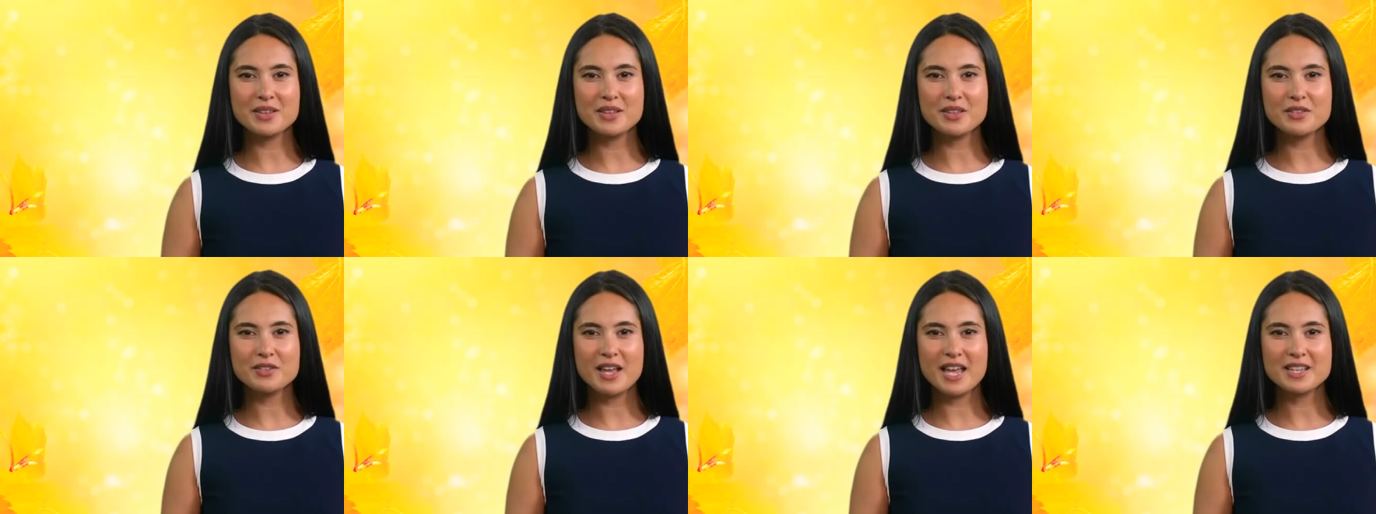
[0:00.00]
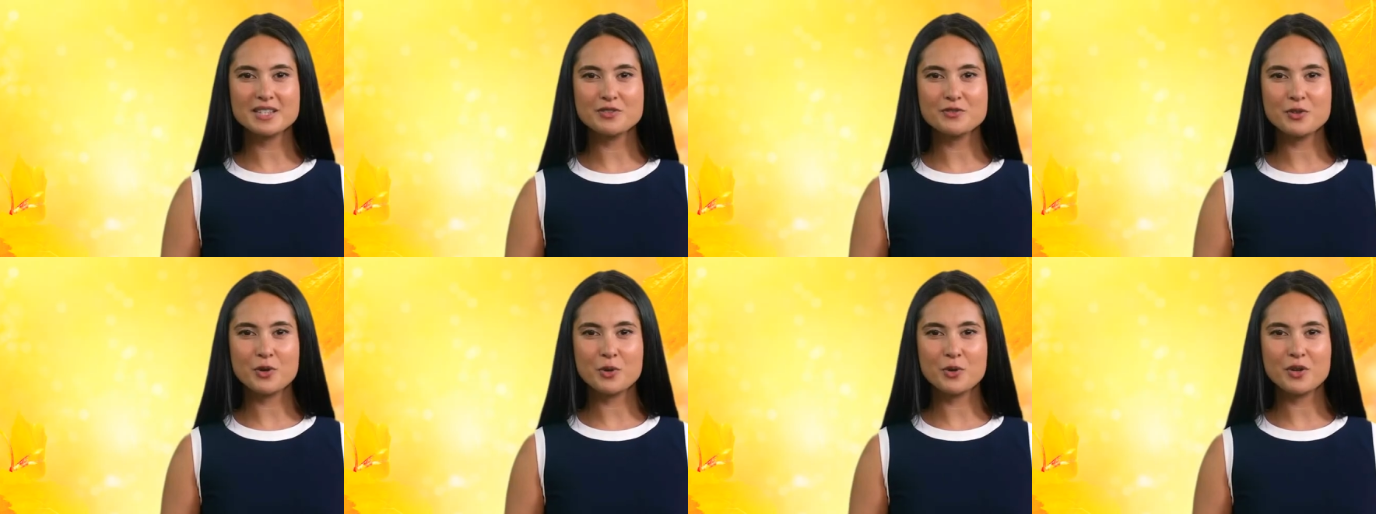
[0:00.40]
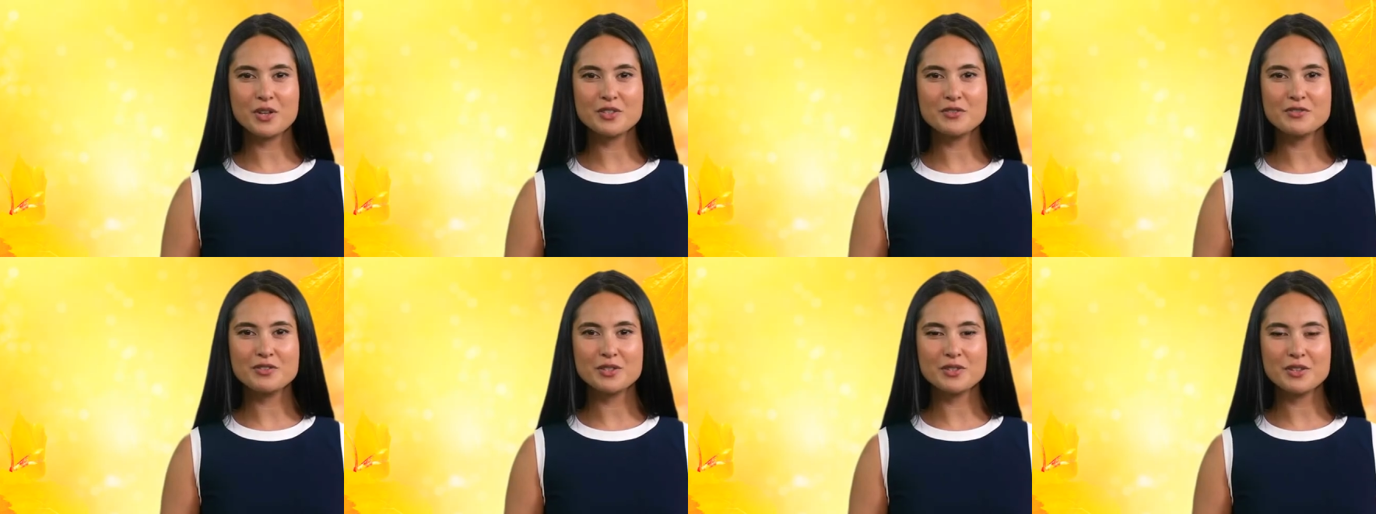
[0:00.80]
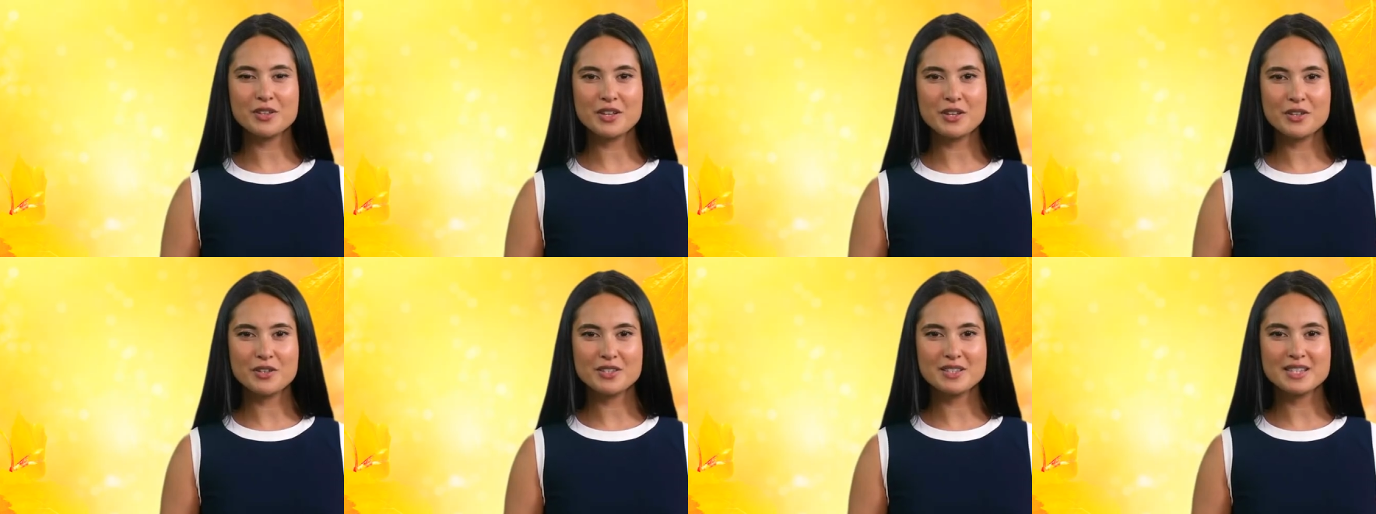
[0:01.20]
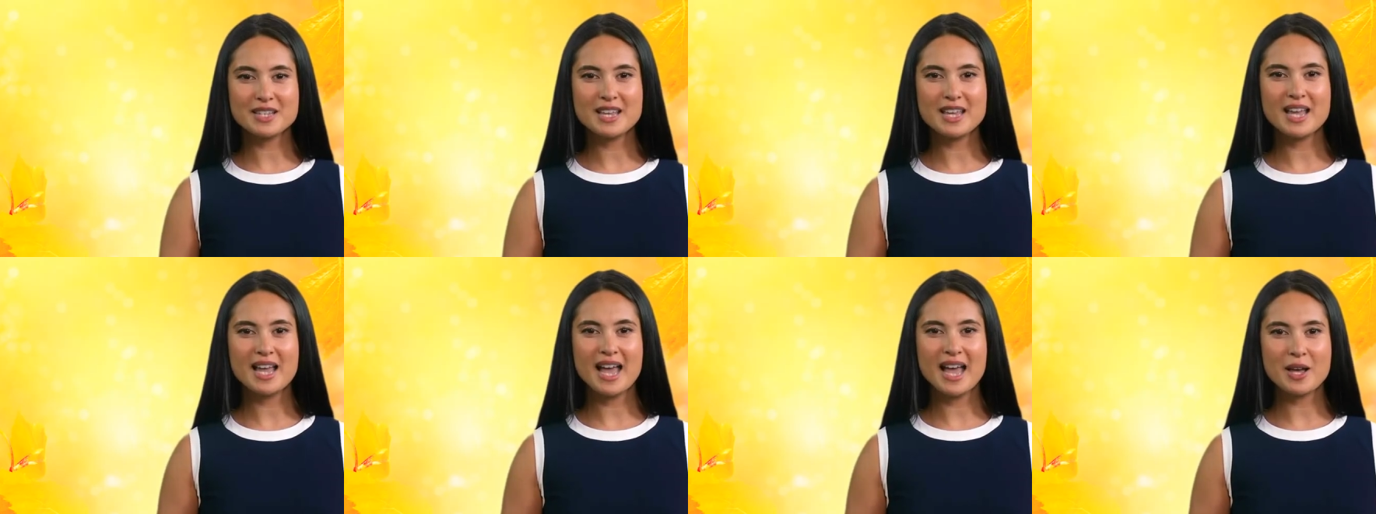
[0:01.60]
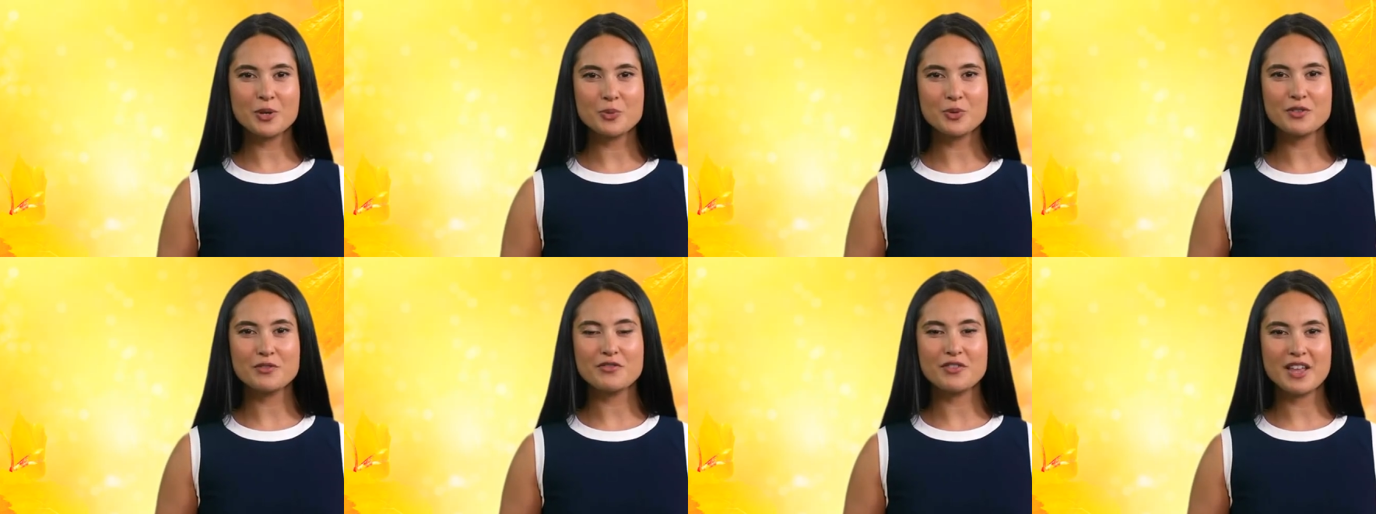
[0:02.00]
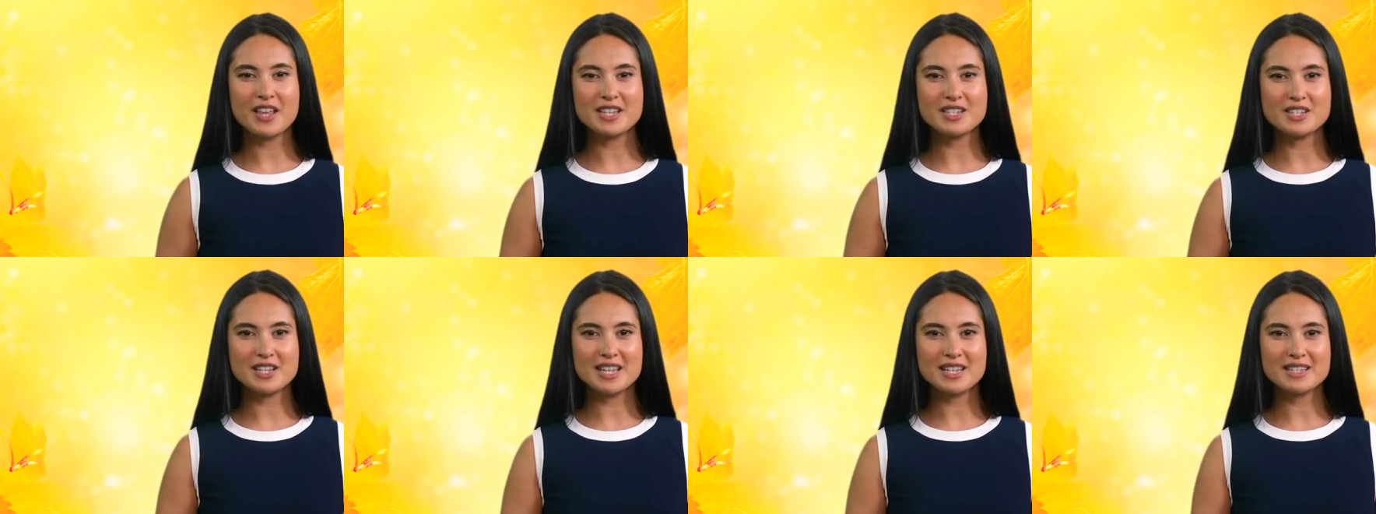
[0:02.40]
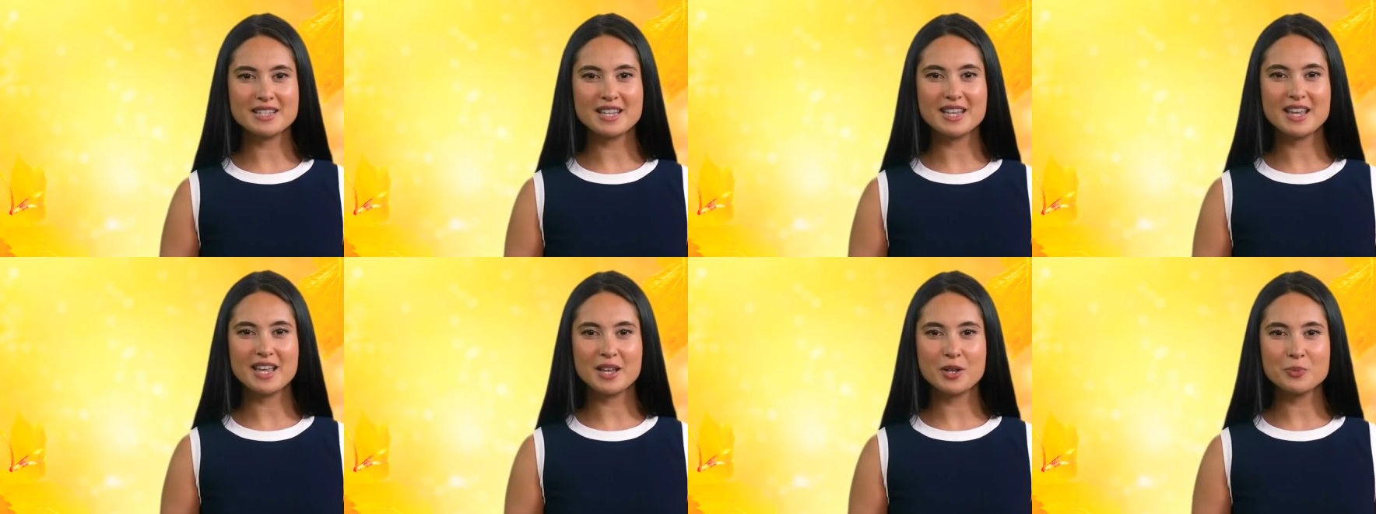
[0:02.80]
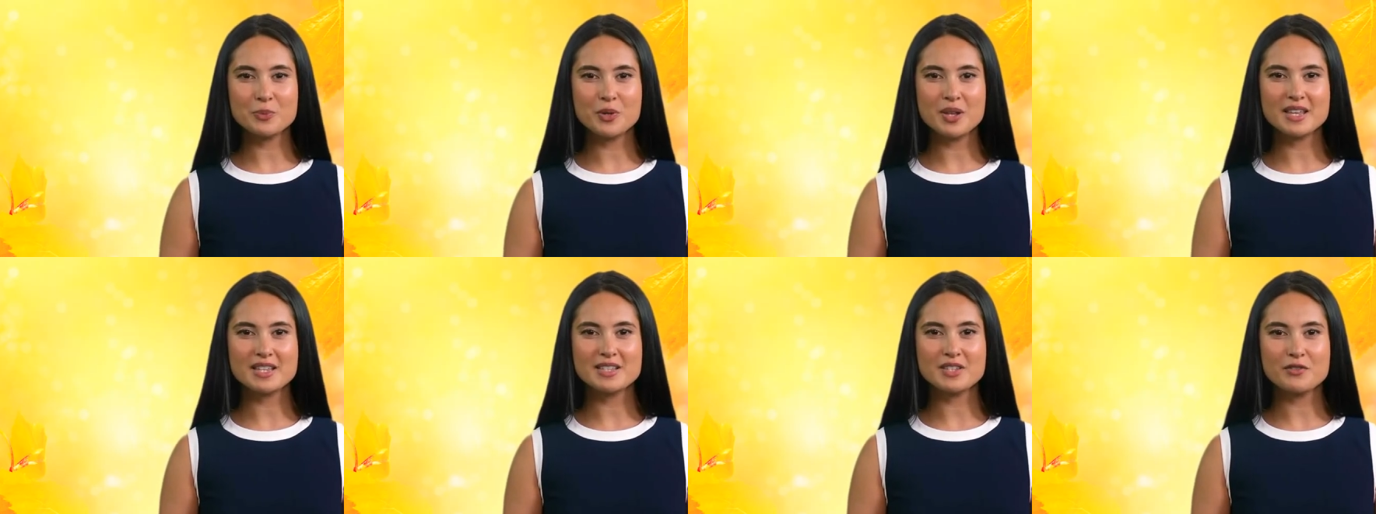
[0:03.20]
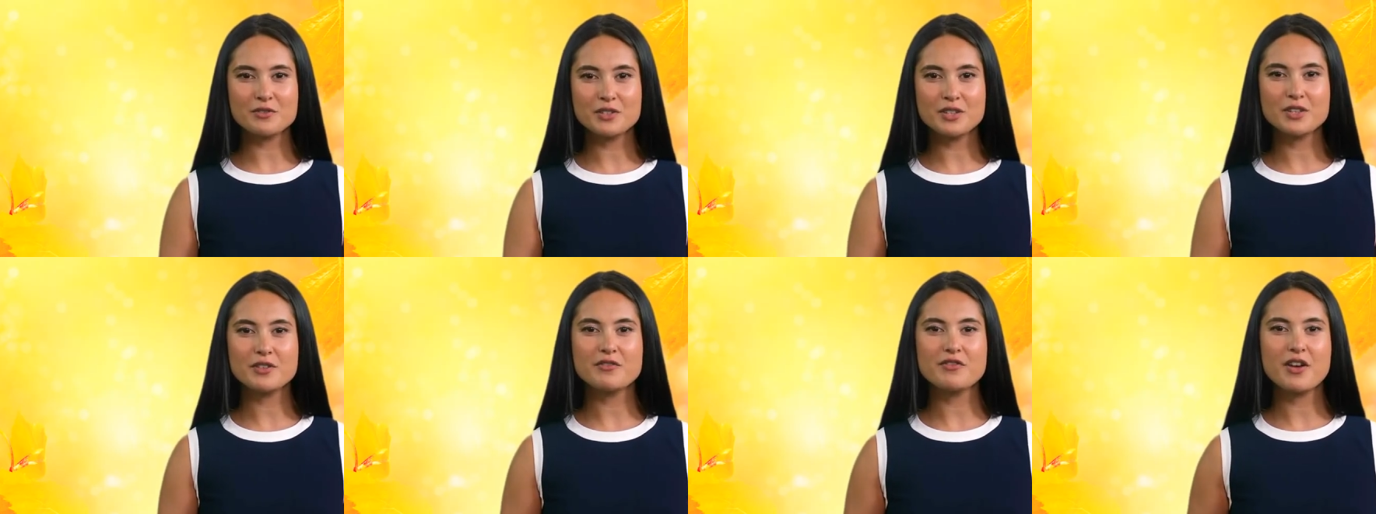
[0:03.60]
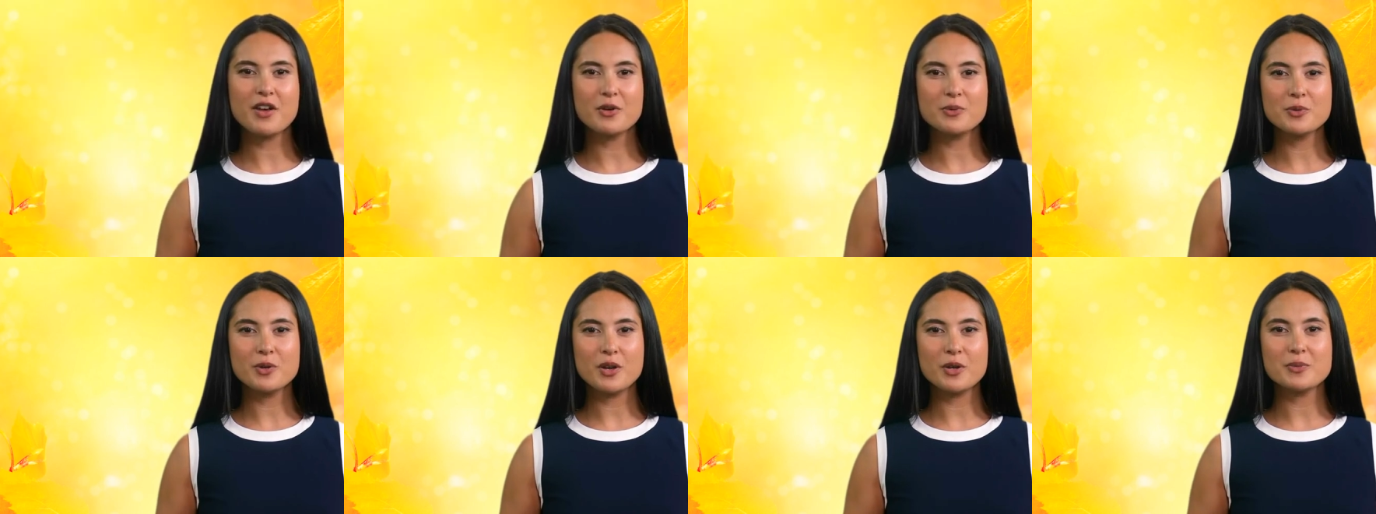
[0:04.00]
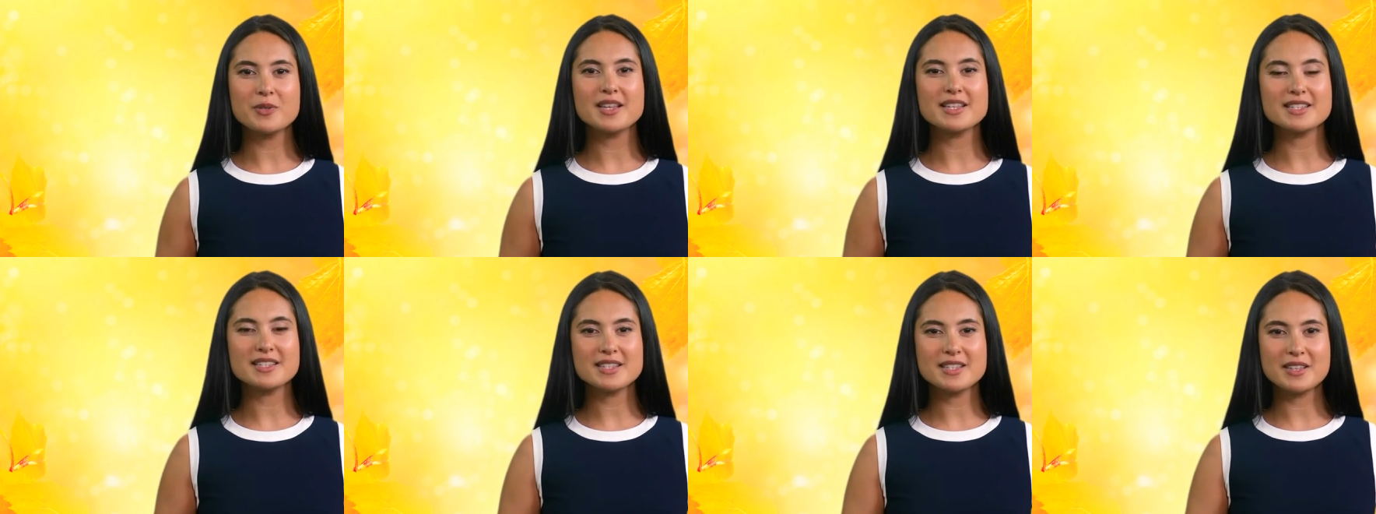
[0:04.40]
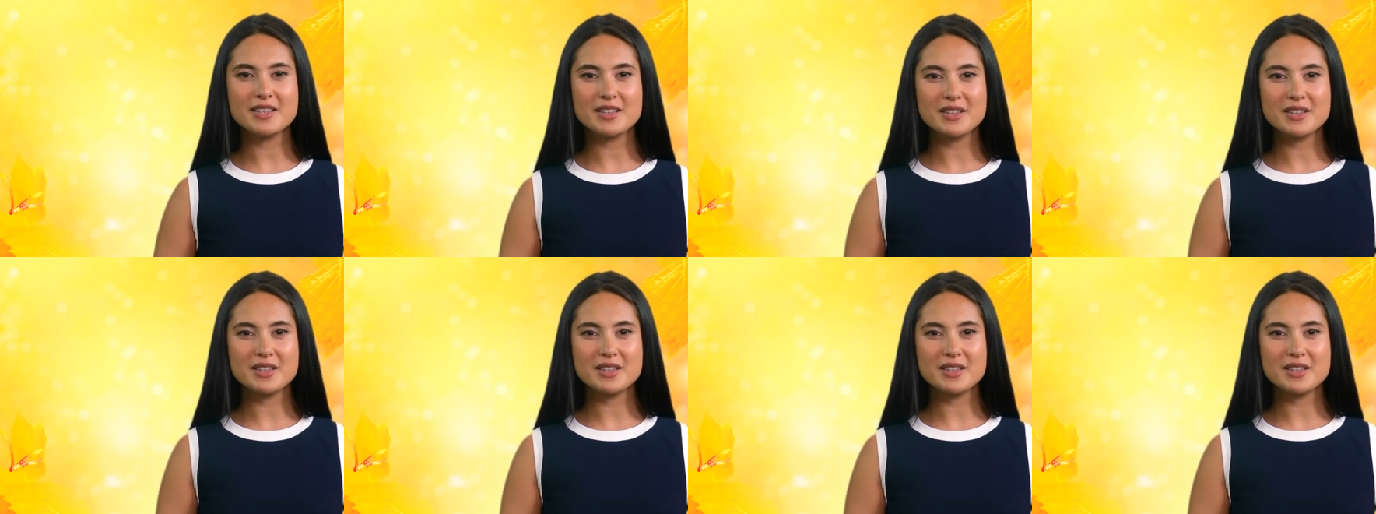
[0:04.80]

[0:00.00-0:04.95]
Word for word: Fast forward a few years, and we find Jason in a place of newfound purpose.